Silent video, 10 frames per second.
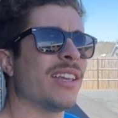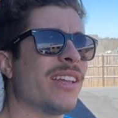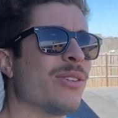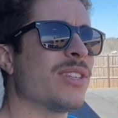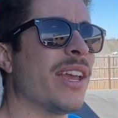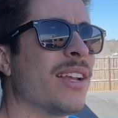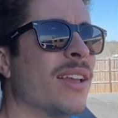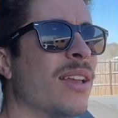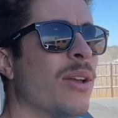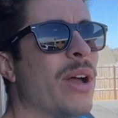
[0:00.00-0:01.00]
And I was like,
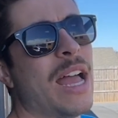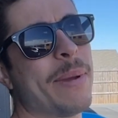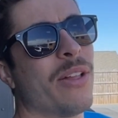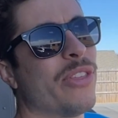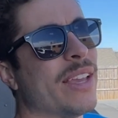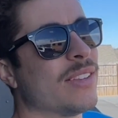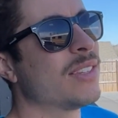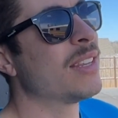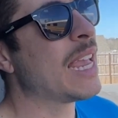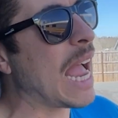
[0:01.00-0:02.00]
well, how about this?